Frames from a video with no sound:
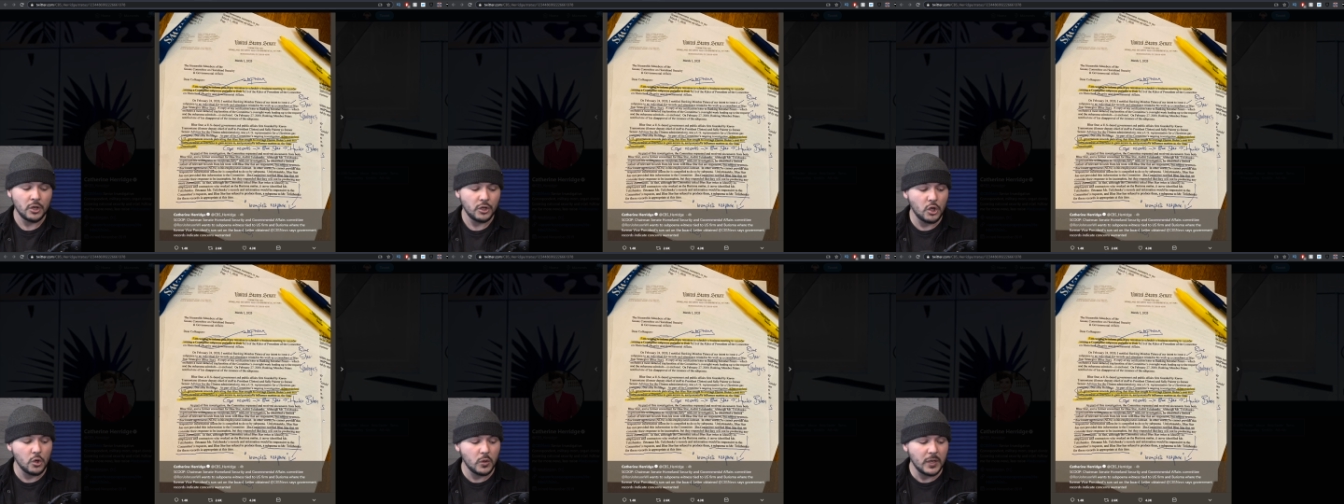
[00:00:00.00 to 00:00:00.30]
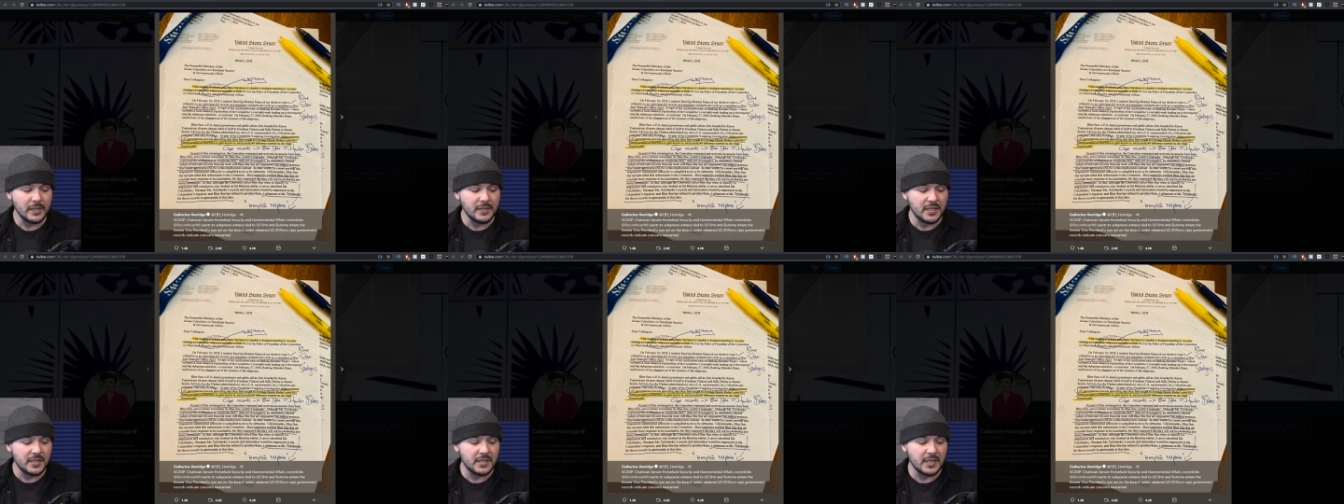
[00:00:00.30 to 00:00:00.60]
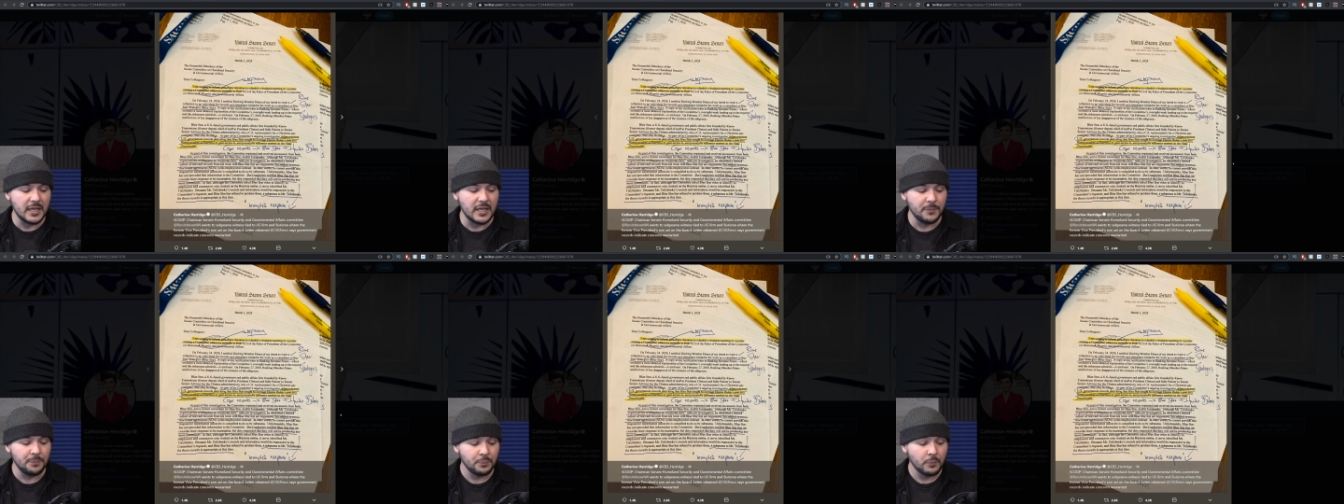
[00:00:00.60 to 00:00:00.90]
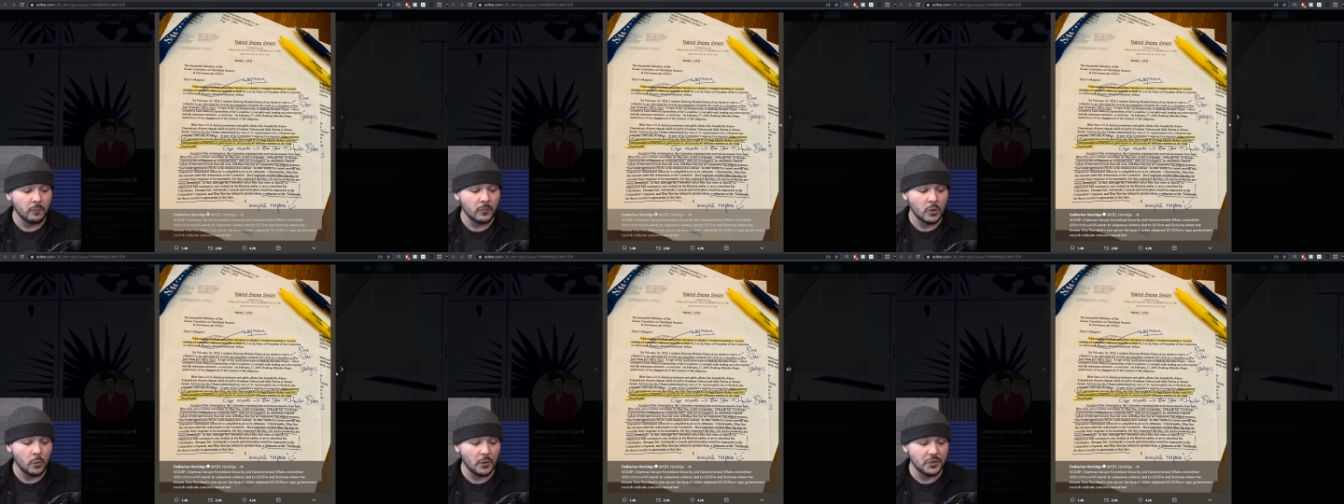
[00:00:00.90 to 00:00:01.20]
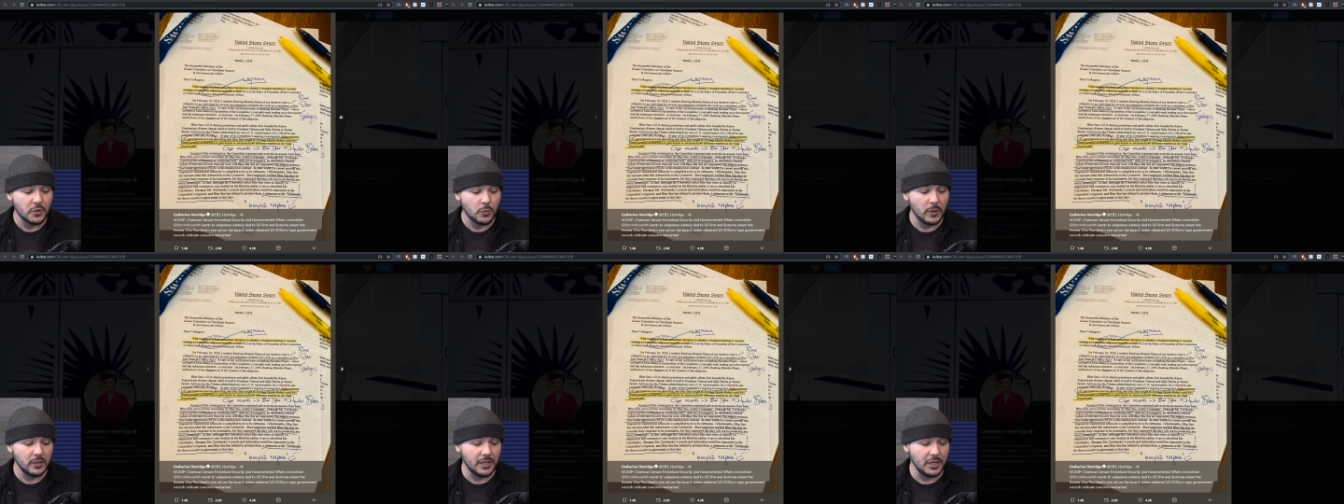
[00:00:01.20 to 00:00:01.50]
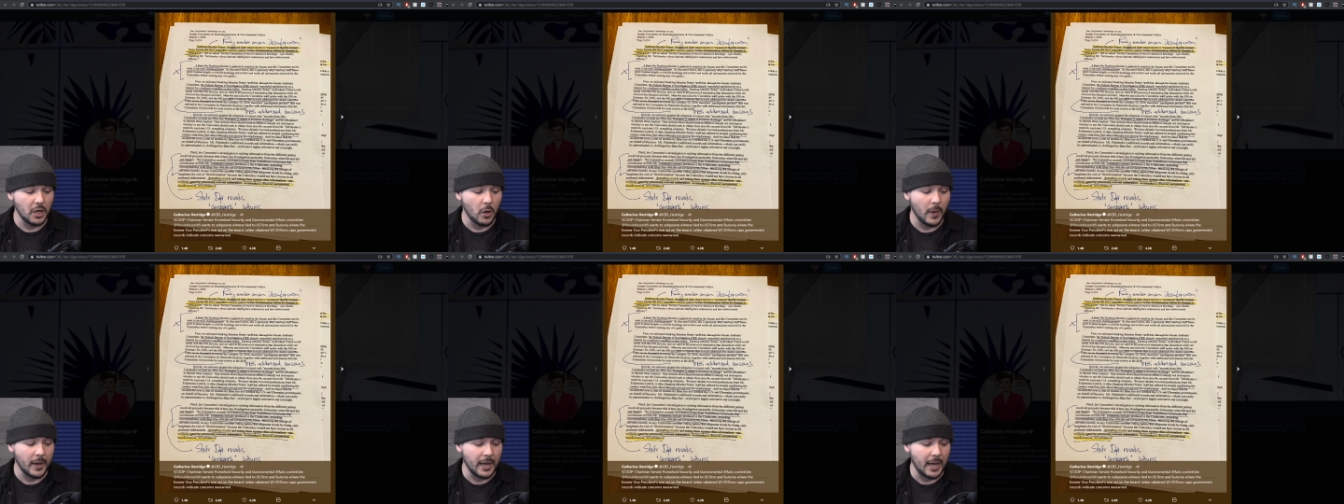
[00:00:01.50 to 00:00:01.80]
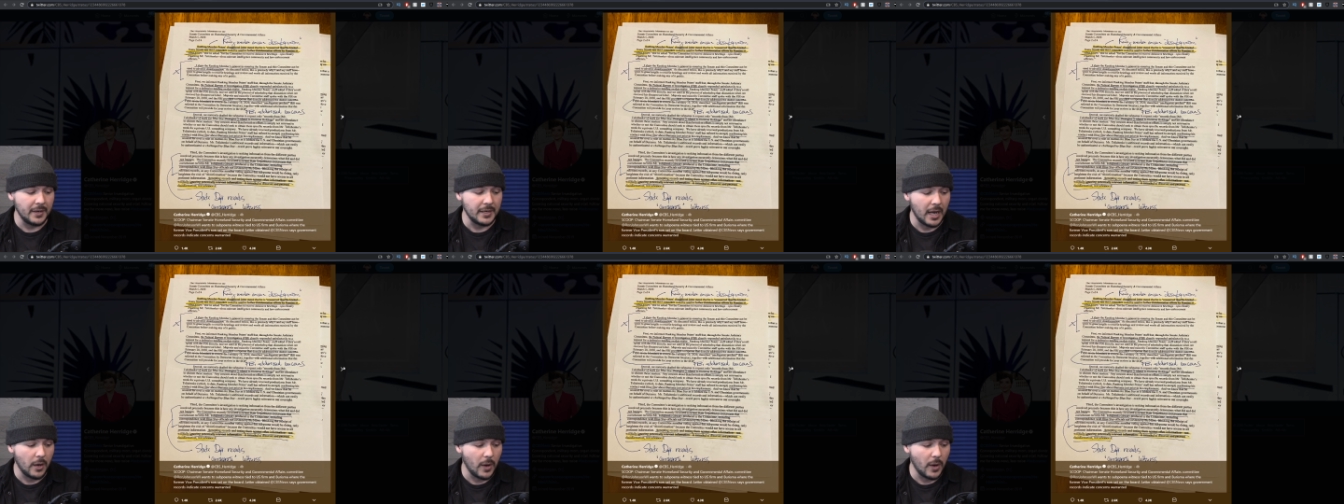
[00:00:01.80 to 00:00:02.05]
you can see what's really going on.